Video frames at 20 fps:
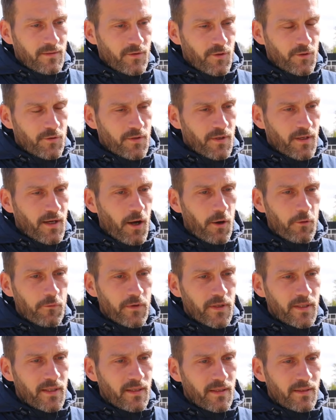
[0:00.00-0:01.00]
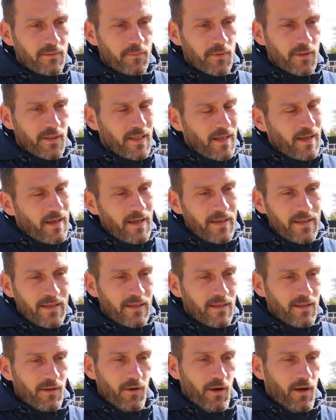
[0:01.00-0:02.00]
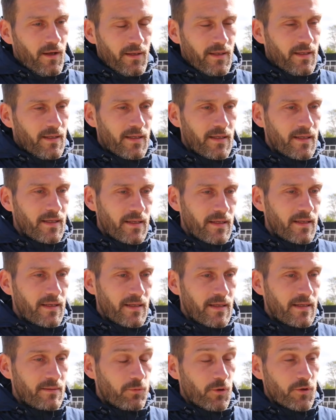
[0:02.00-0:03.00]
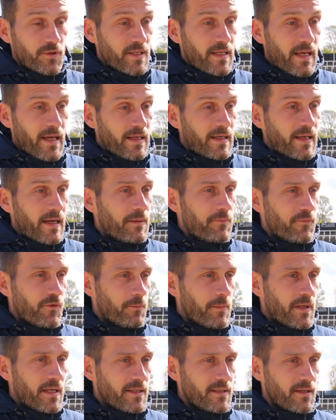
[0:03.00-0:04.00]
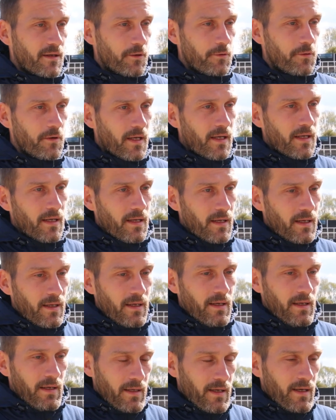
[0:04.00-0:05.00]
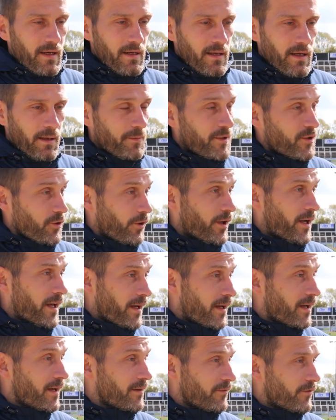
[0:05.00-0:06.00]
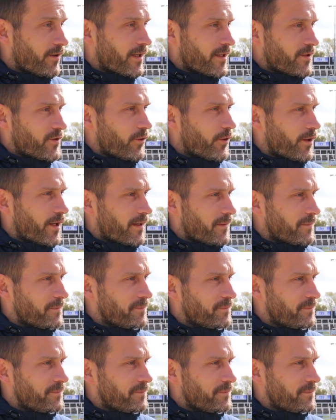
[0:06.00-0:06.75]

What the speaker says: due to COVID. But yeah, it was the end game for me. So I'm enjoying it, really enjoying it.